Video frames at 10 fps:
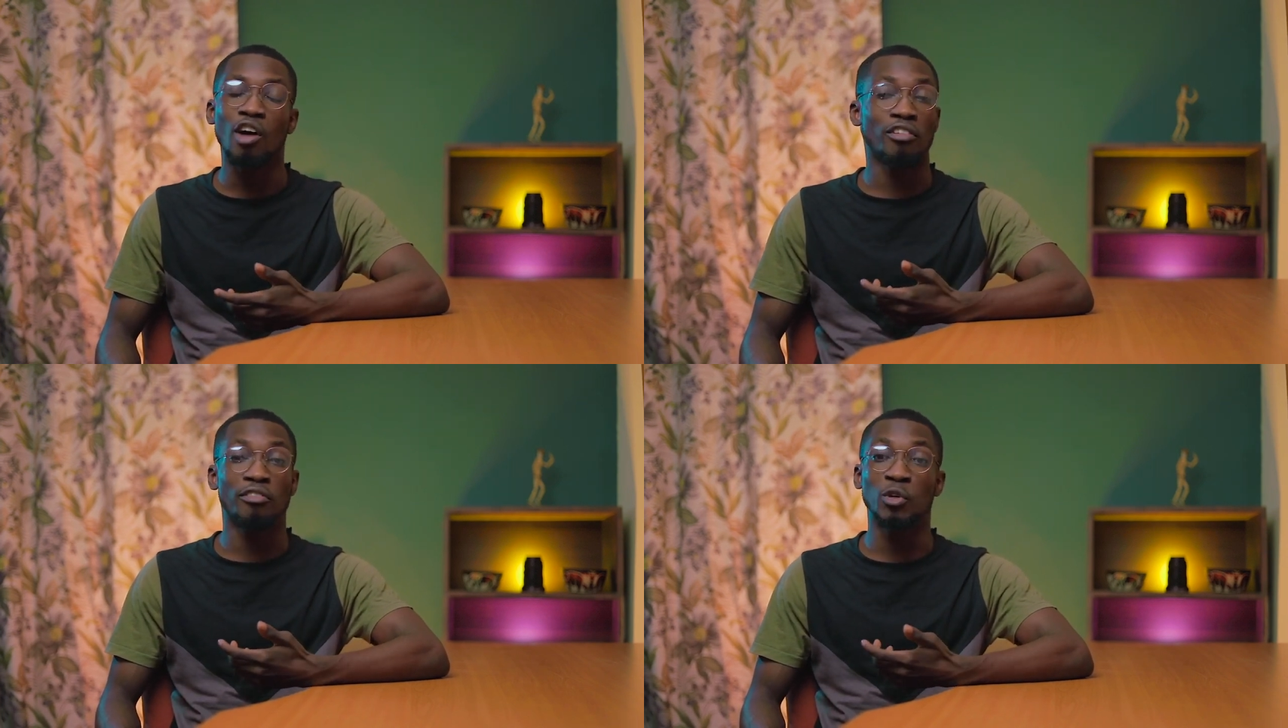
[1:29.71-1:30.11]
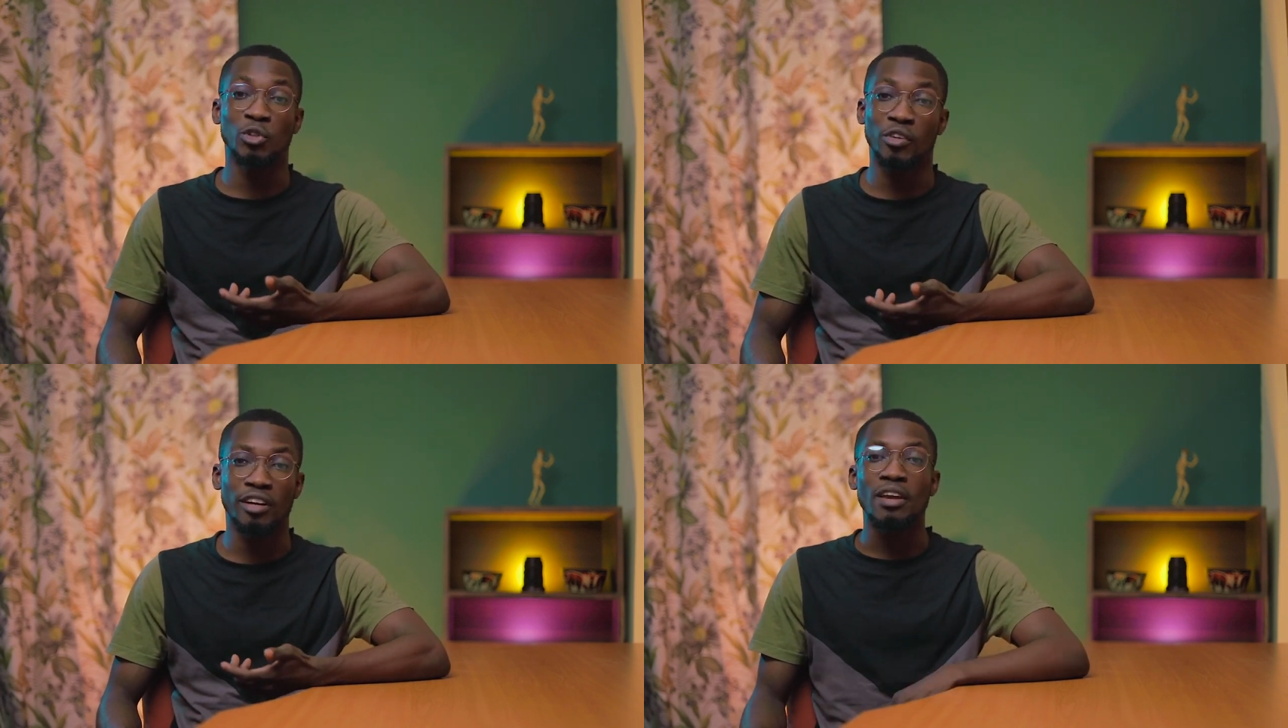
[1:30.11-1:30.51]
of a
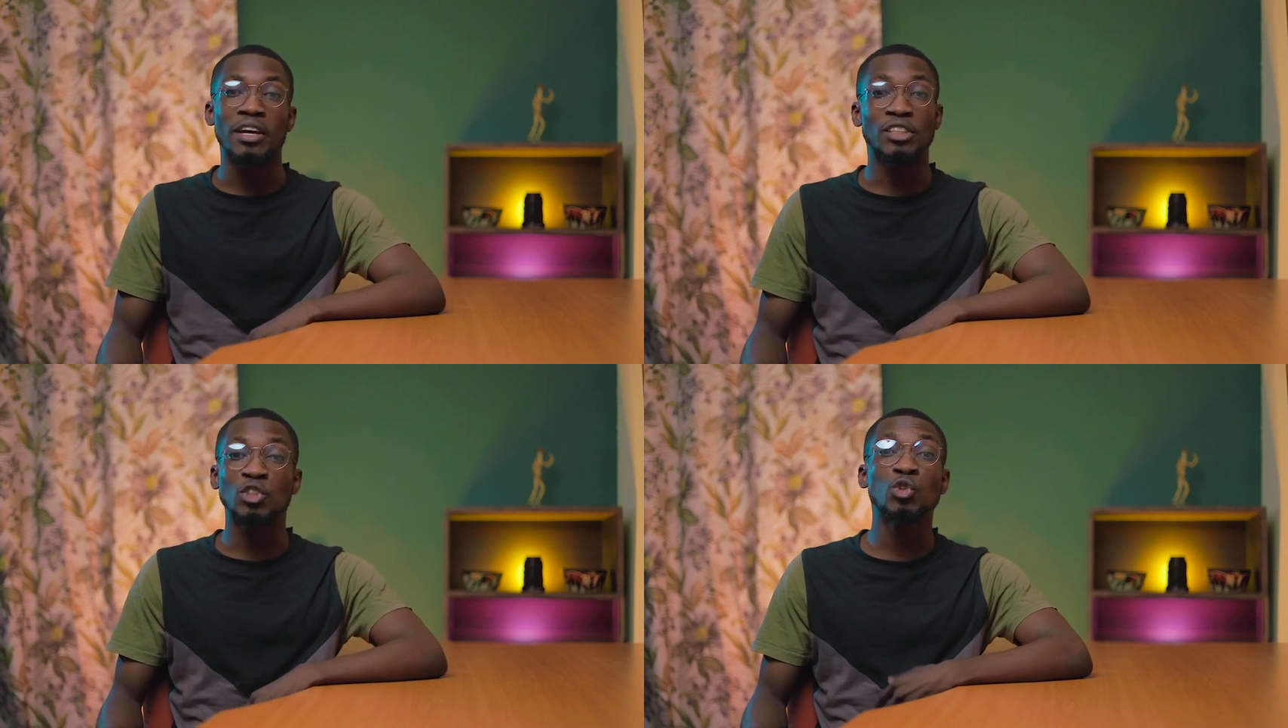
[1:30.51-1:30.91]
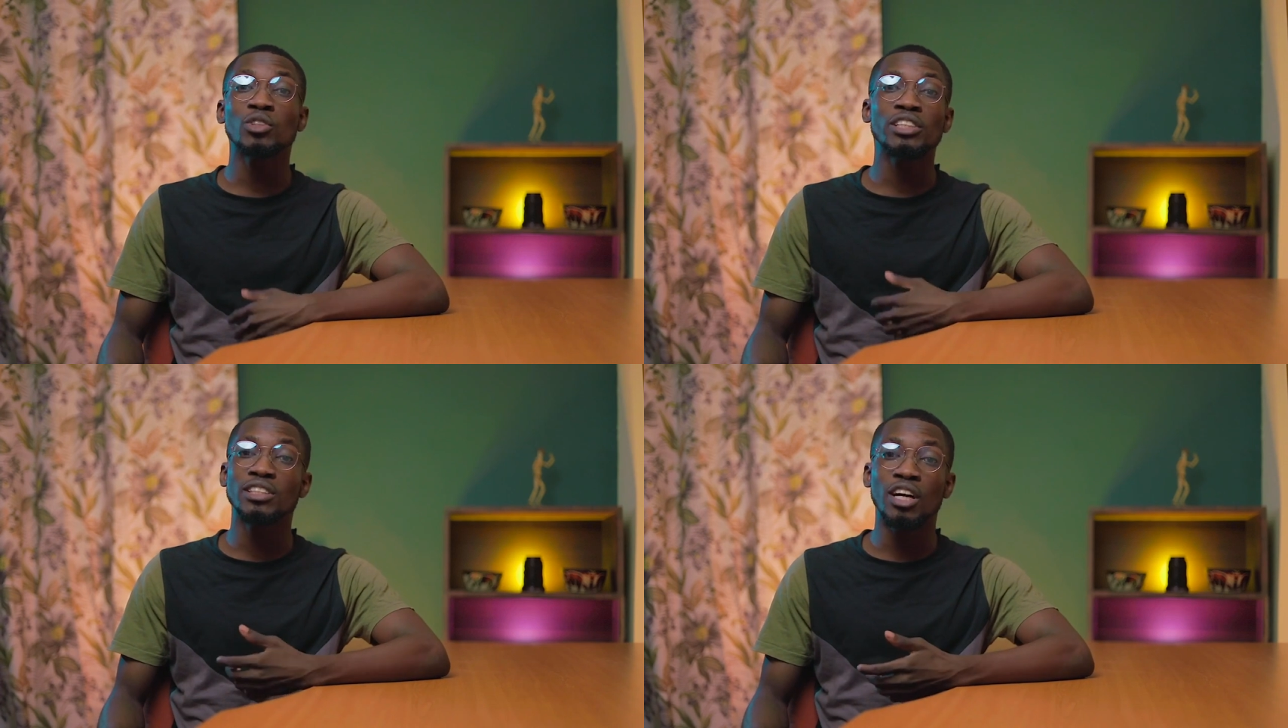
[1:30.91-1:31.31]
photograph. It is
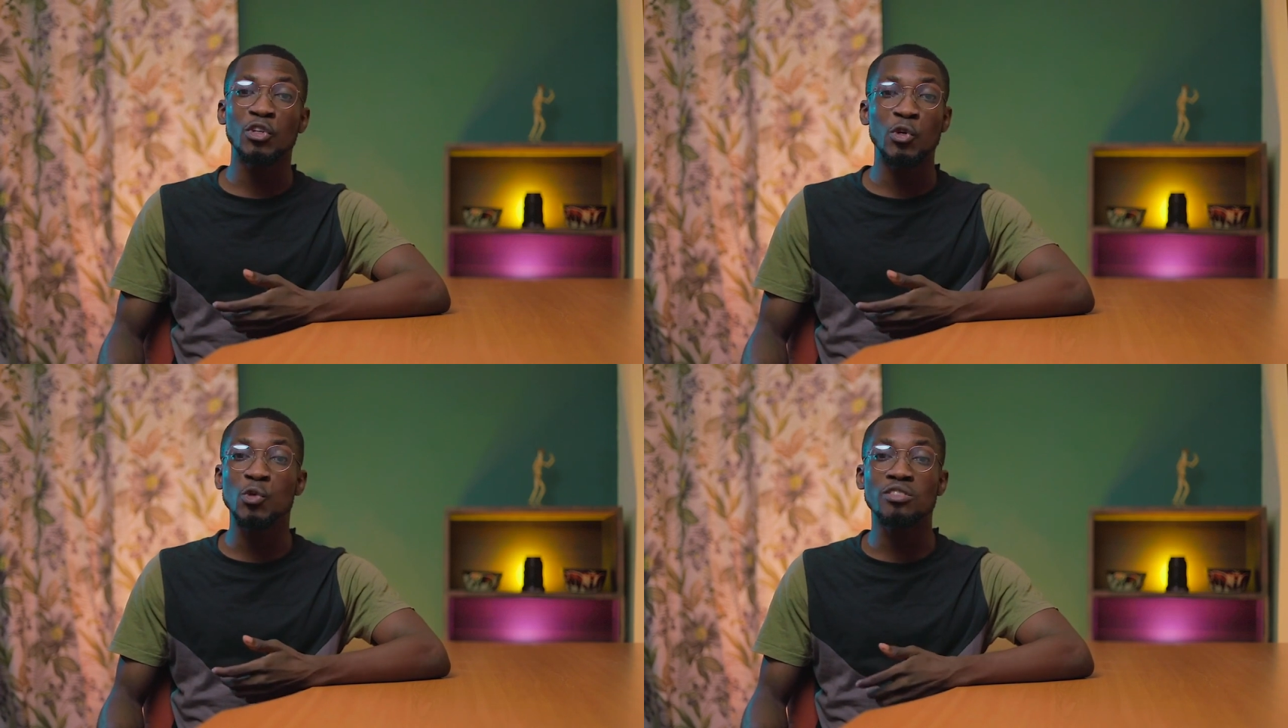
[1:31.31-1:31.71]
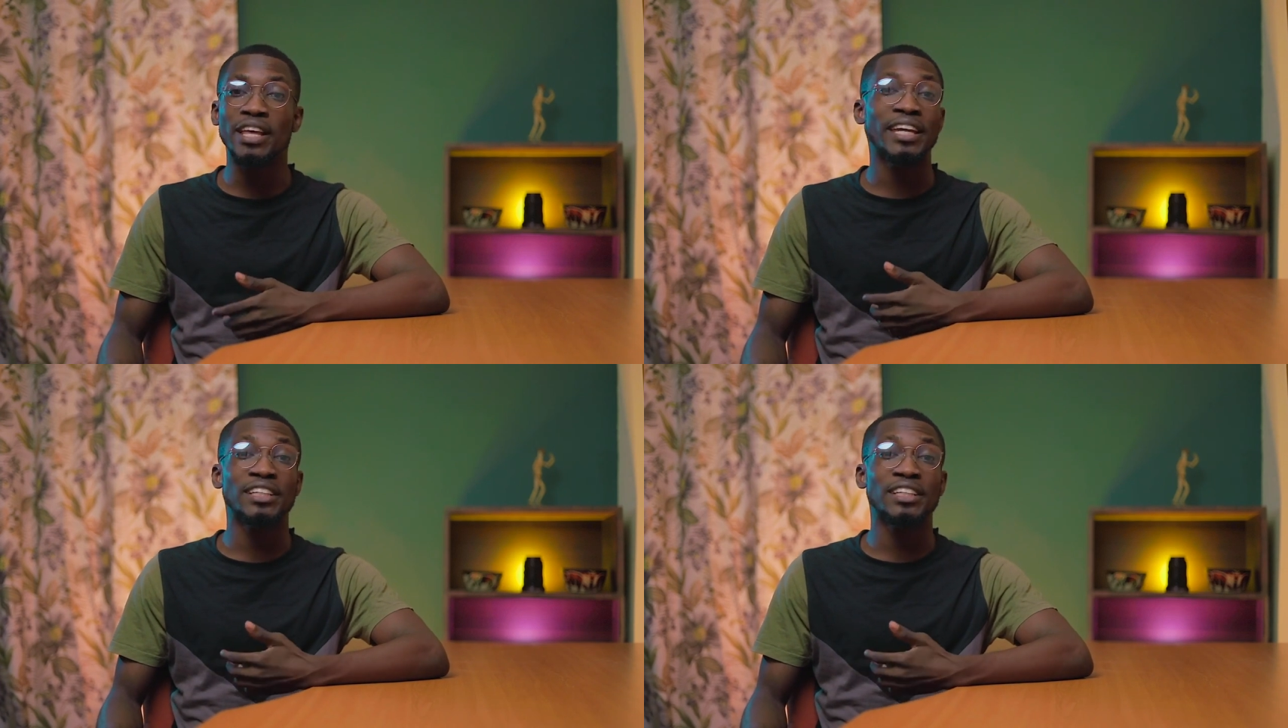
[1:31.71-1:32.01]
usually done using